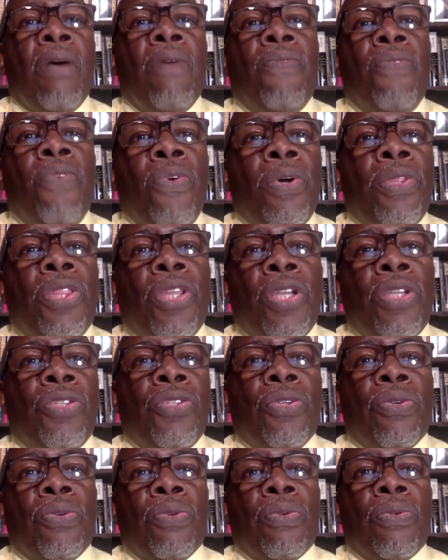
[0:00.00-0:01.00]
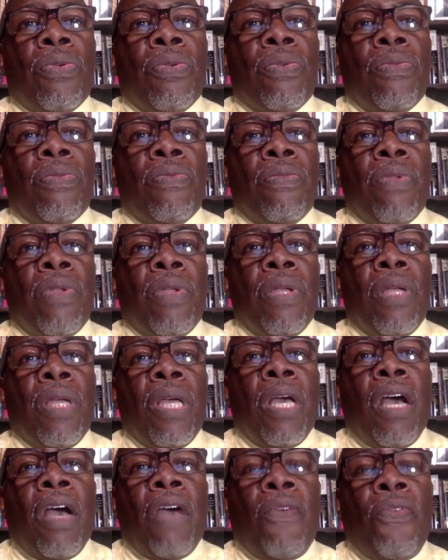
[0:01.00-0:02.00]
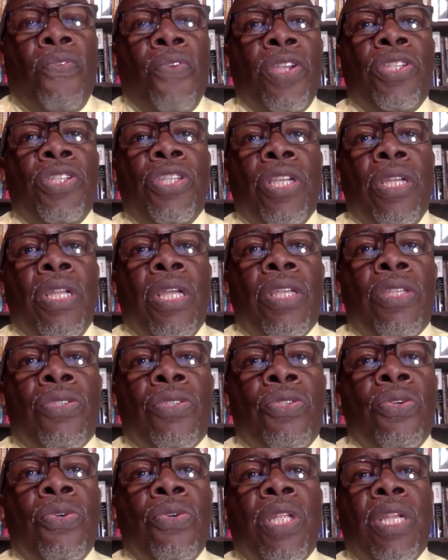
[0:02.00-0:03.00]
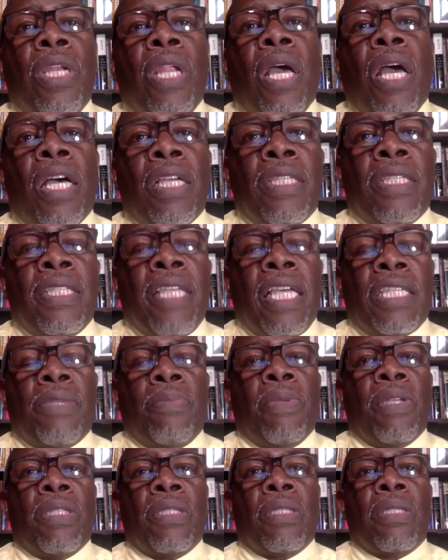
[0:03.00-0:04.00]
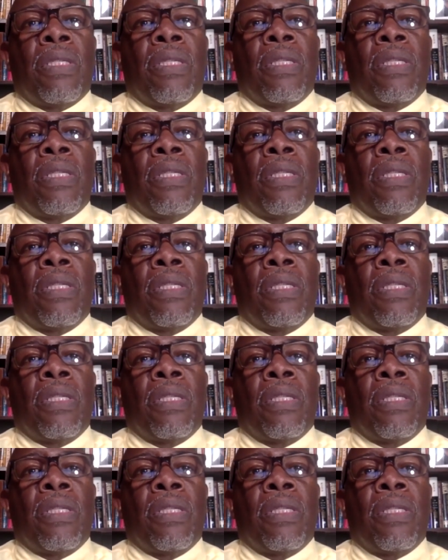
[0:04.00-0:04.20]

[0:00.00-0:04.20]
Fourth issue efficient student assessments.